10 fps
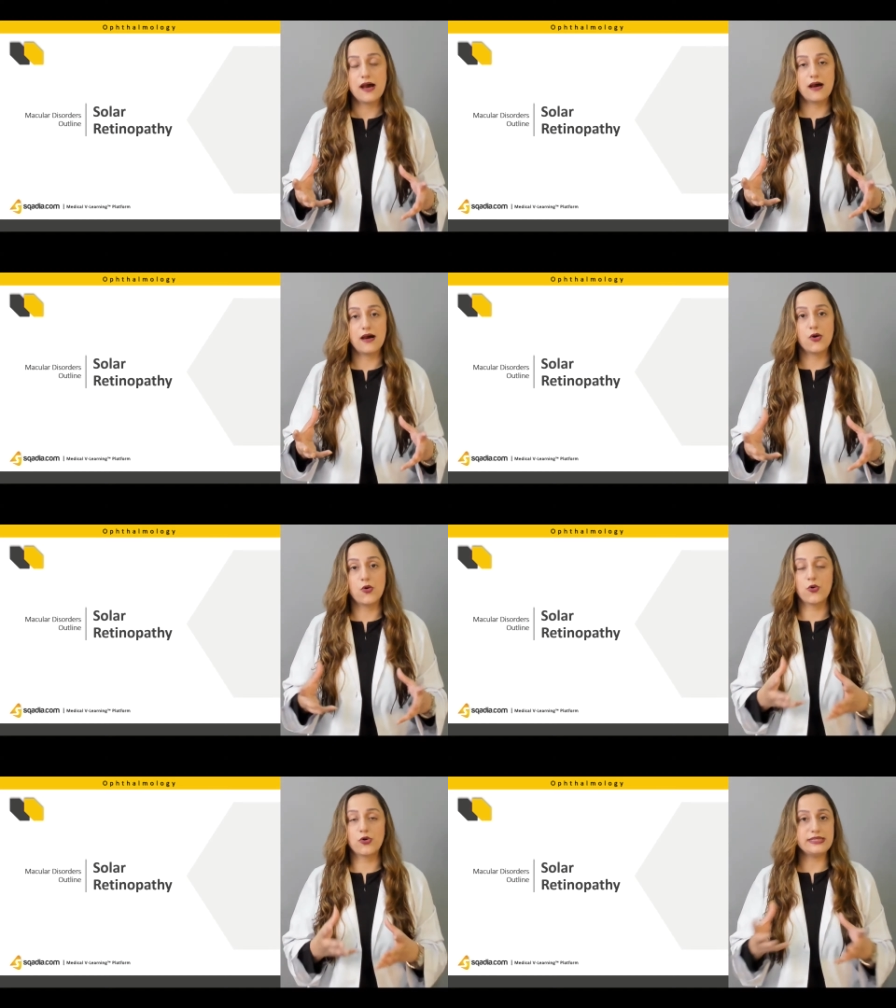
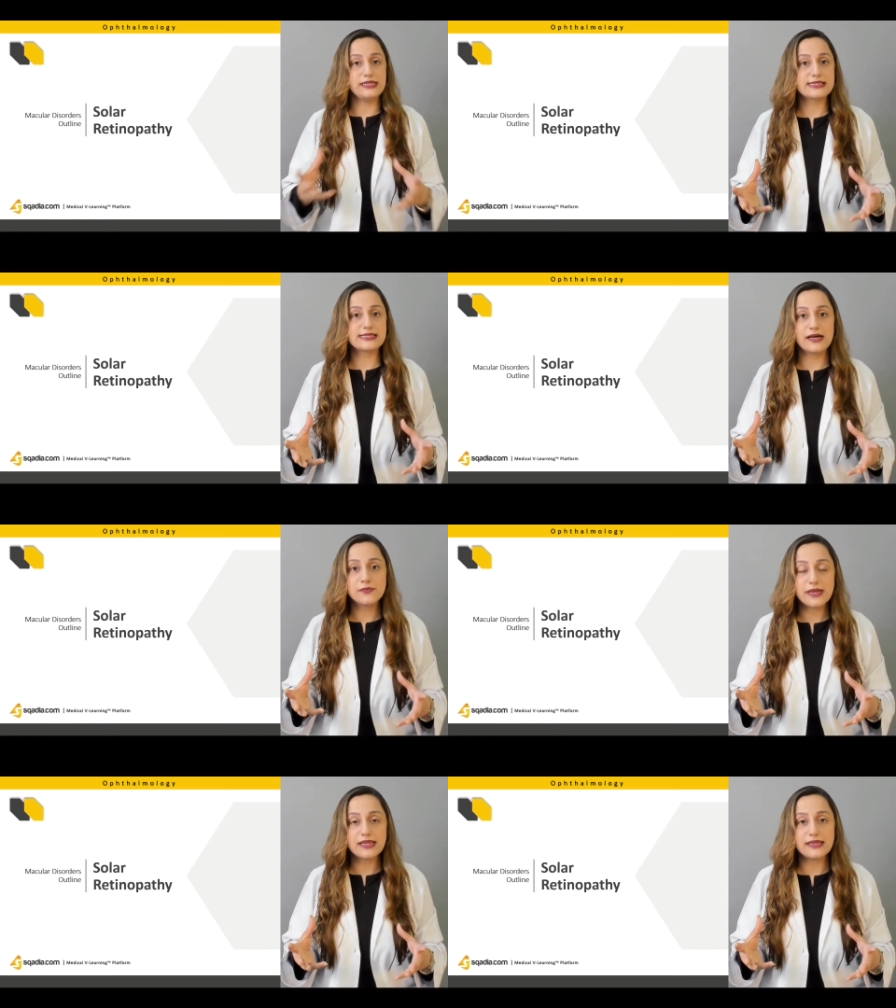or the
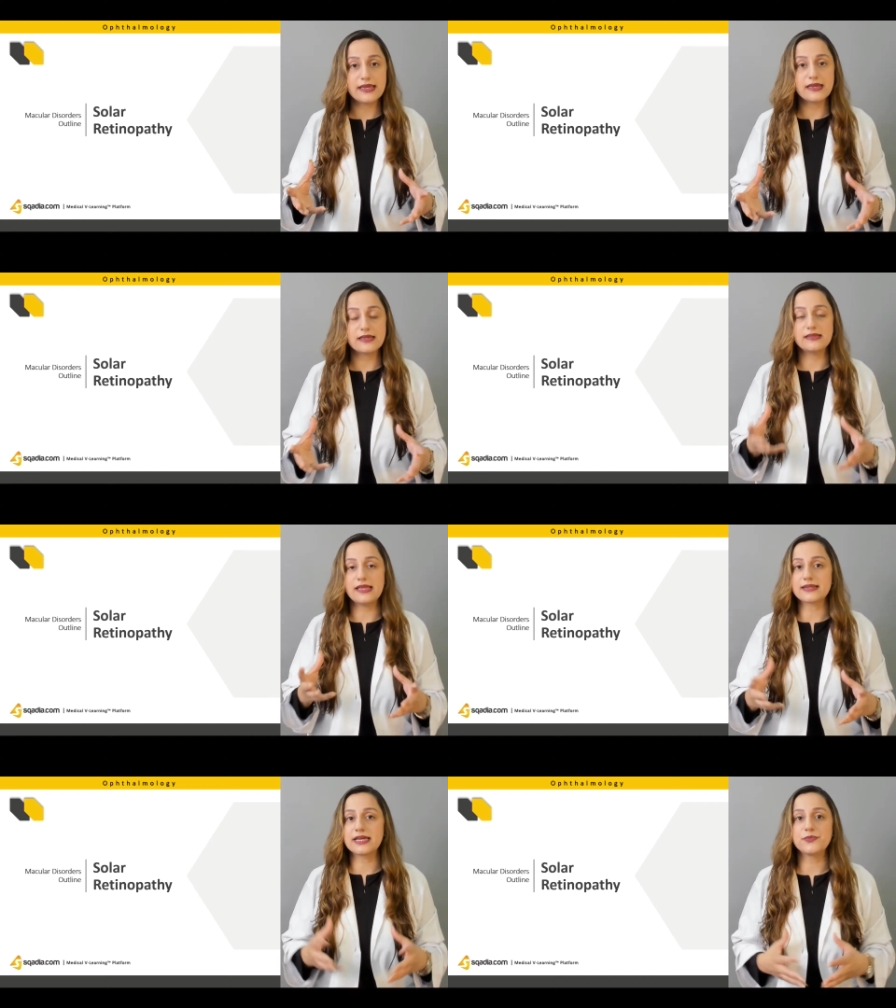sunbathing
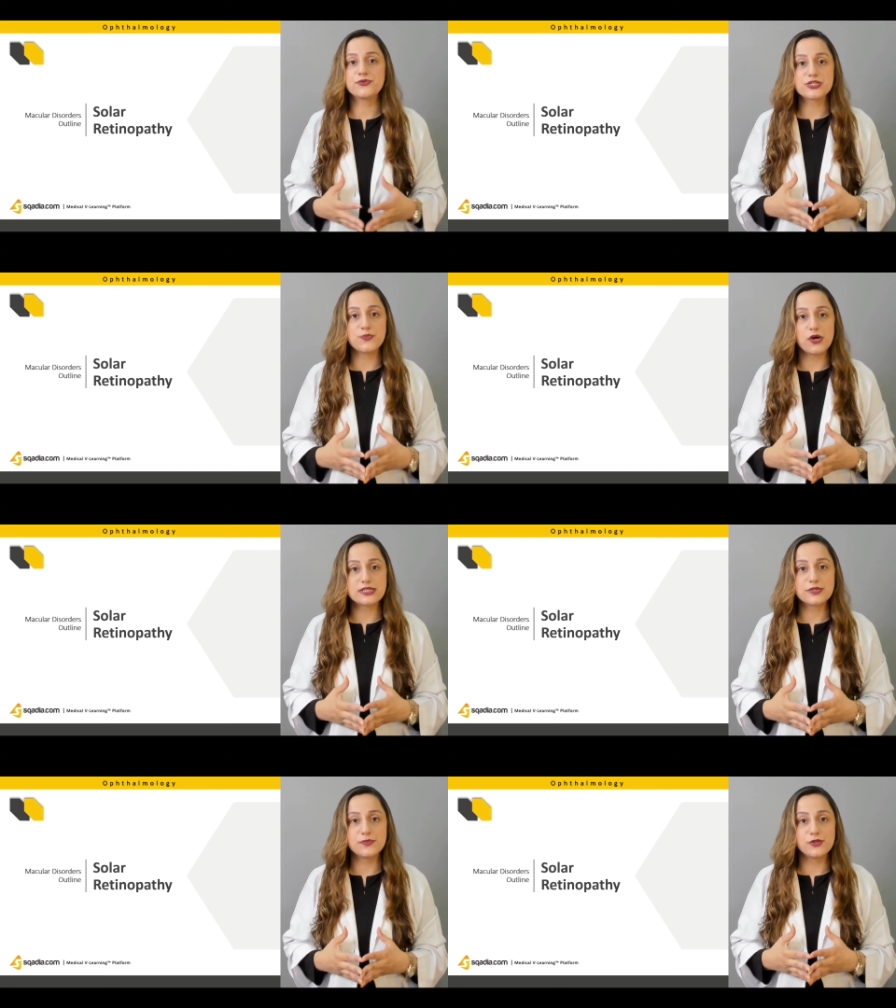that can be
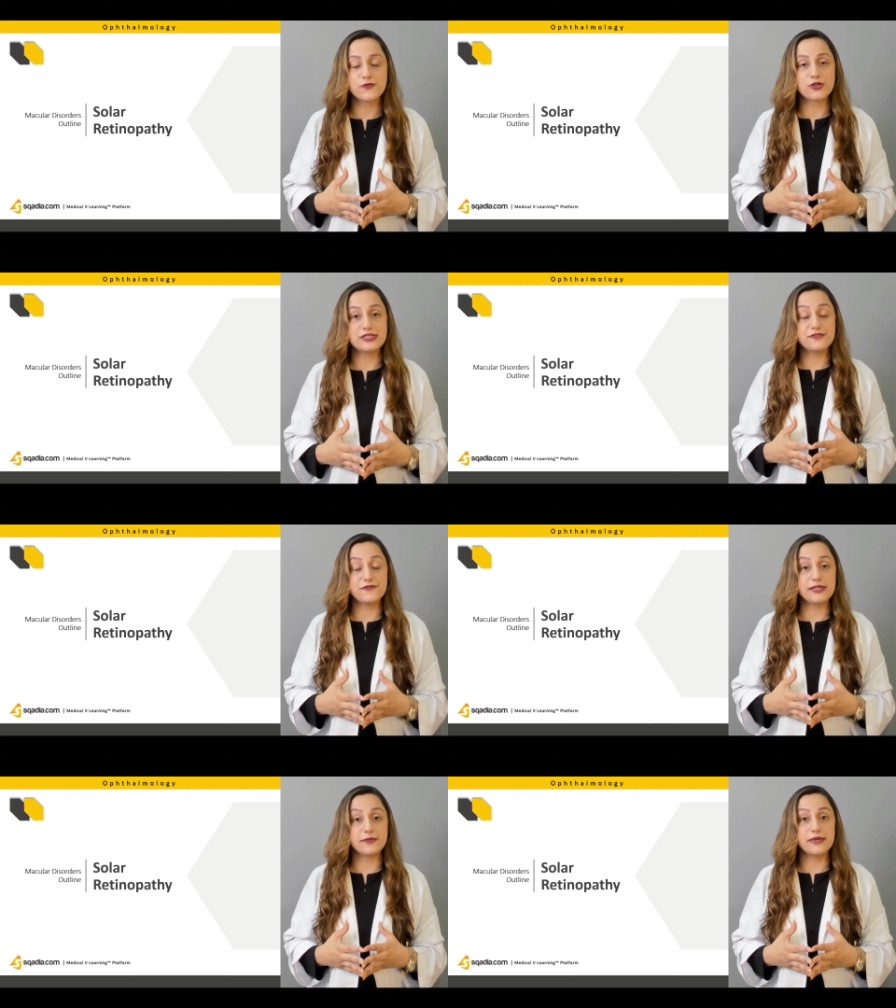responsible for the
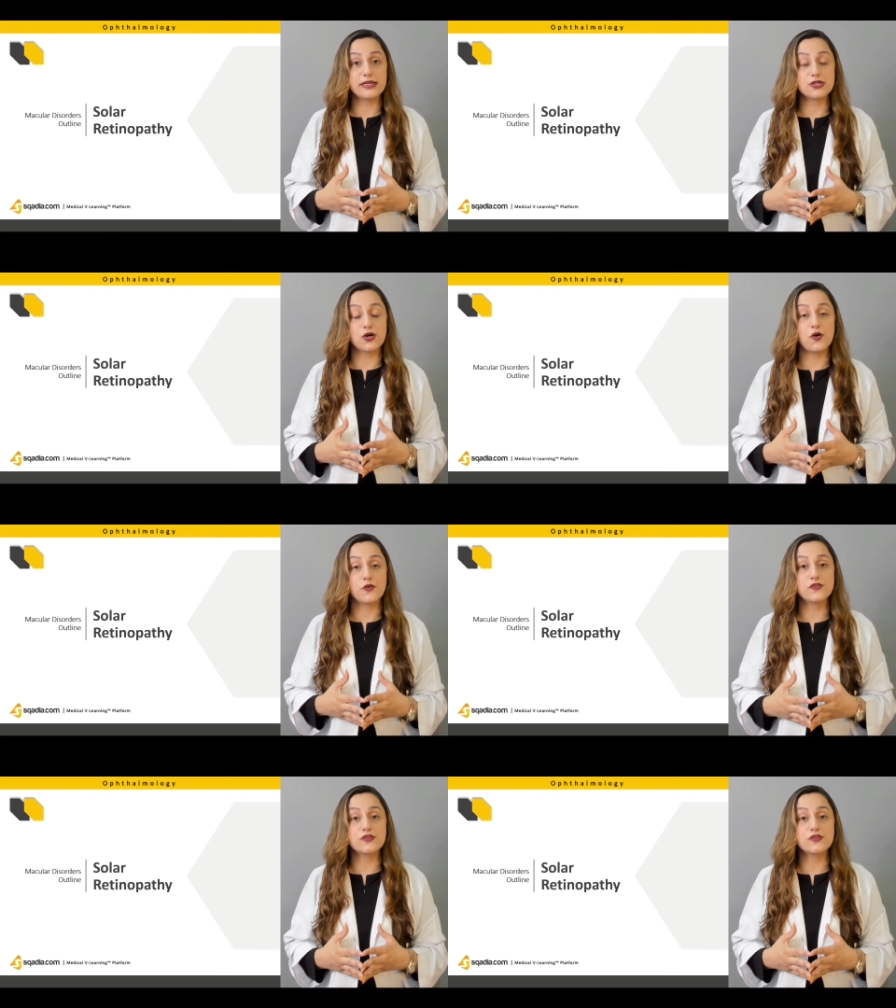development of